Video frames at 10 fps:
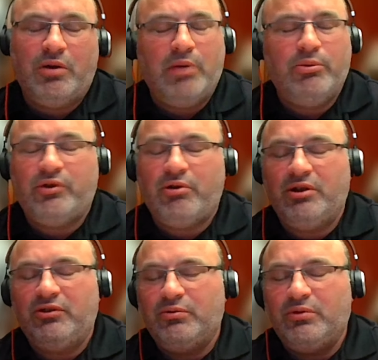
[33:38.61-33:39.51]
I was already
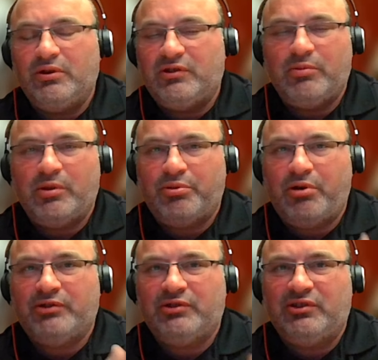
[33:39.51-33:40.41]
doing some of the
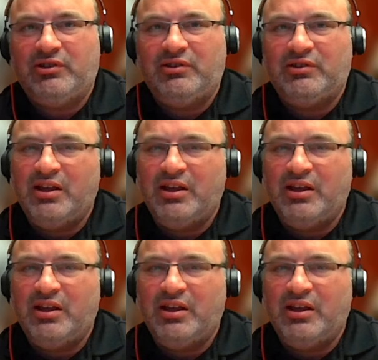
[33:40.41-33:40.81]
processes